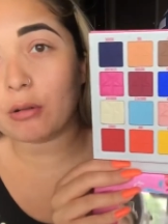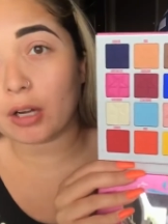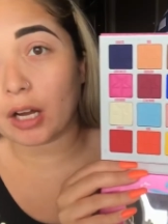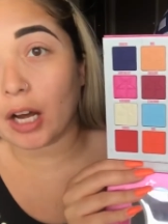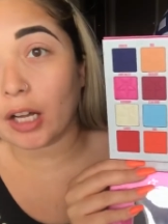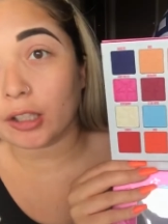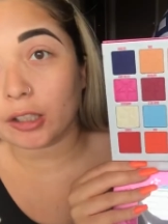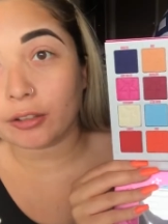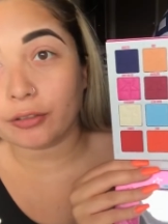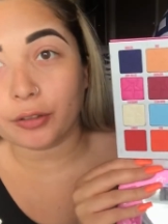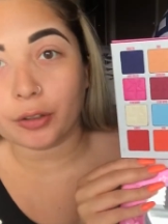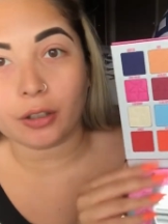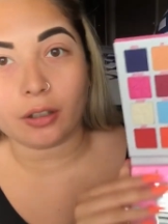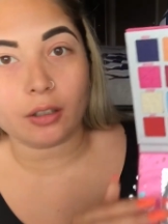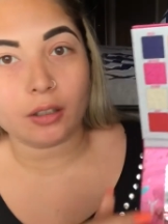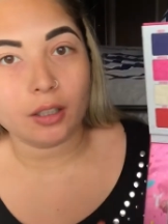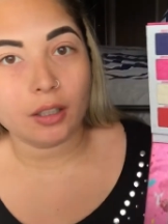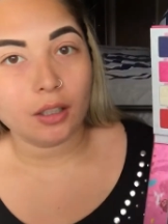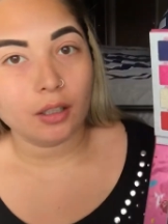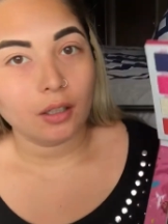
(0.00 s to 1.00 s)
colorful
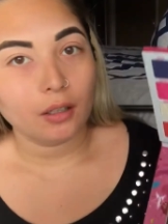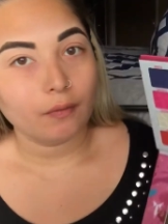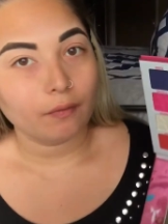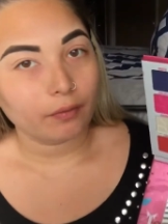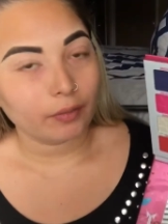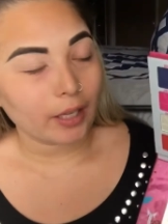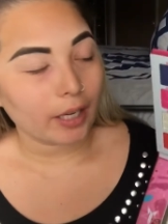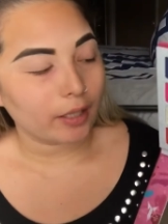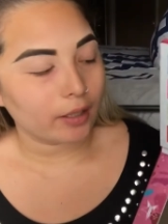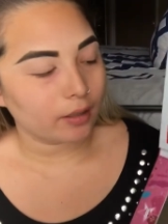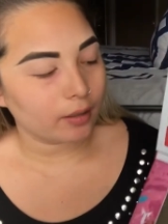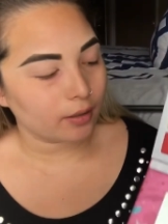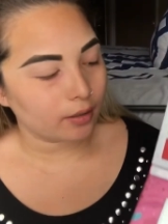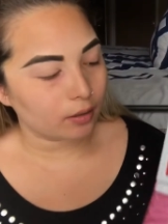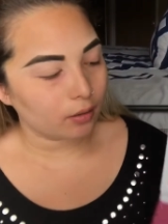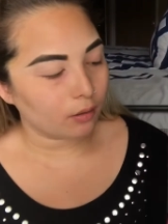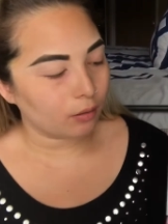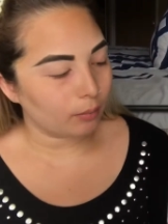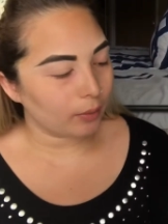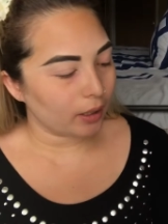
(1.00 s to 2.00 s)
that is.
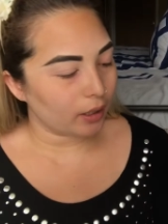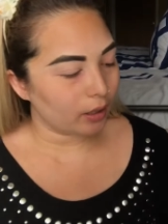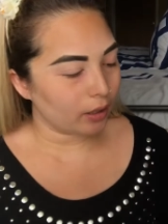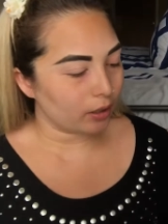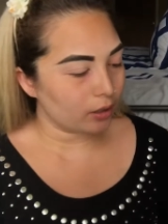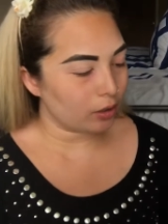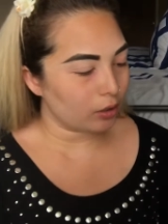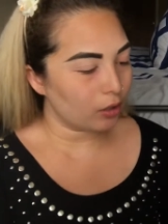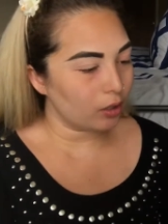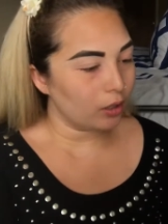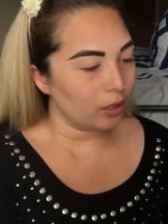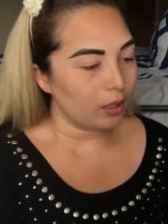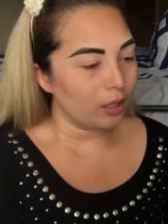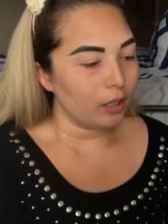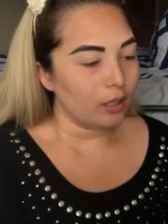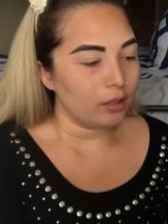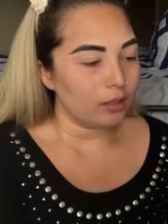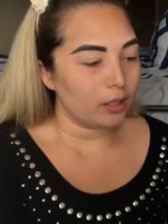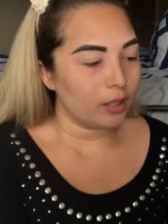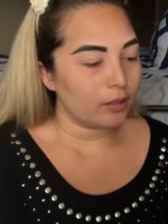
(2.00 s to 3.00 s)
Oh my gosh.
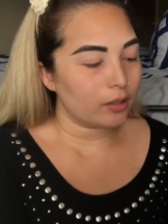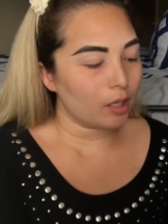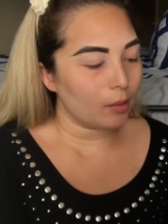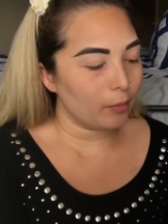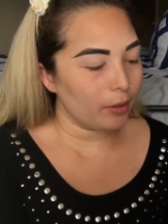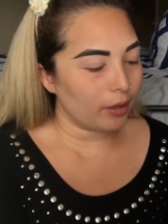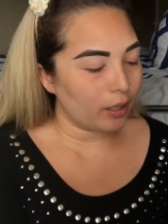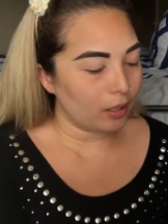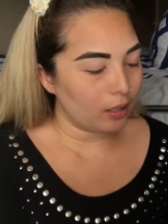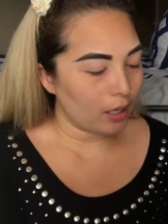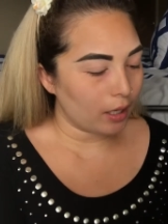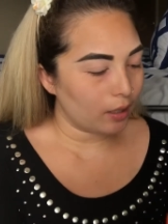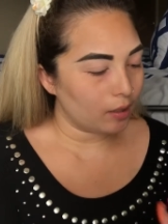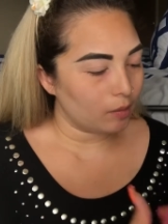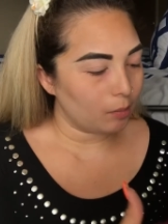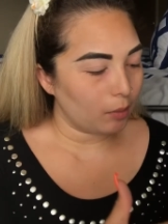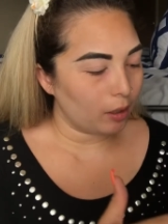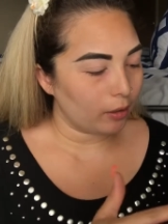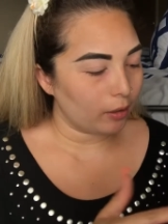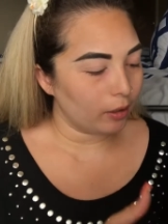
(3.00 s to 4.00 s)
It does come with a nice
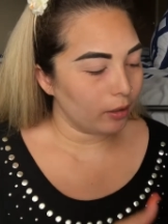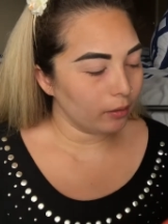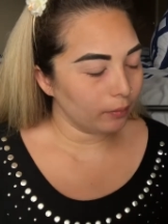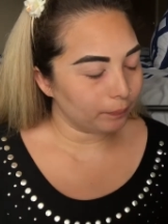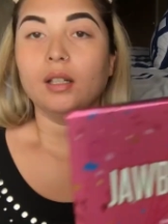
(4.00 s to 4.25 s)
mirror,